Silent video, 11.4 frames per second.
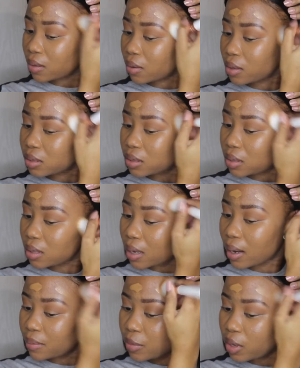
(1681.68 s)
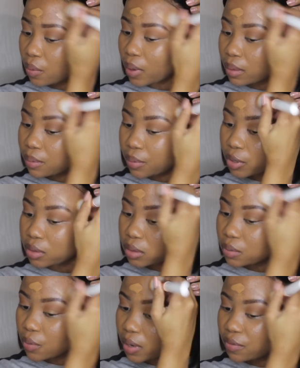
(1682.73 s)
and honestly, like, I'm not a one
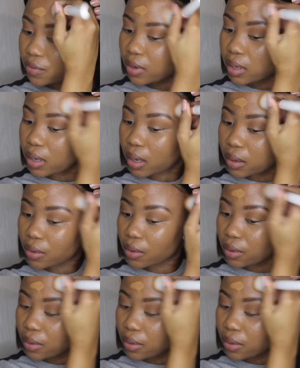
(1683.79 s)
friend kind of girl.